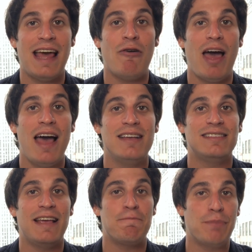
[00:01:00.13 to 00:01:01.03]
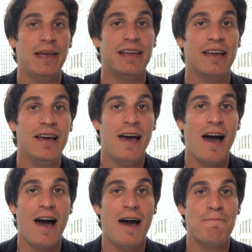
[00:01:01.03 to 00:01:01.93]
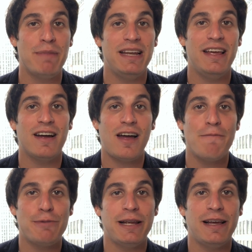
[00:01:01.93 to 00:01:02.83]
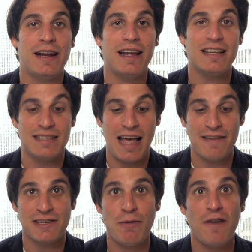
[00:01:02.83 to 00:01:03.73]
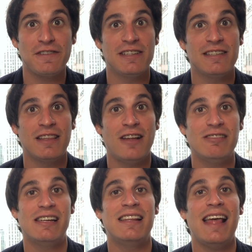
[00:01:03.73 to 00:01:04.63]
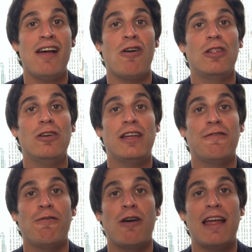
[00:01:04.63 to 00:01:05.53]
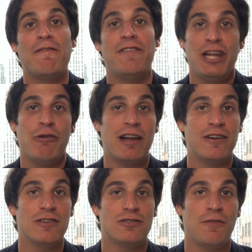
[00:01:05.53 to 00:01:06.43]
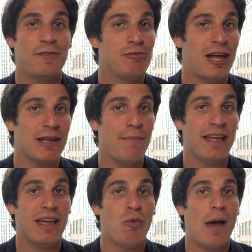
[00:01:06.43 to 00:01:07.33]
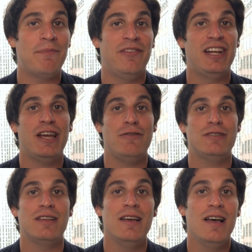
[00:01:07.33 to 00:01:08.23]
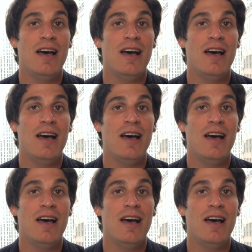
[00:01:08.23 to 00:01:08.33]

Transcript: now has a big media company, and I guess they have some offices in London, and they are looking for a video editor. So if you like making web videos,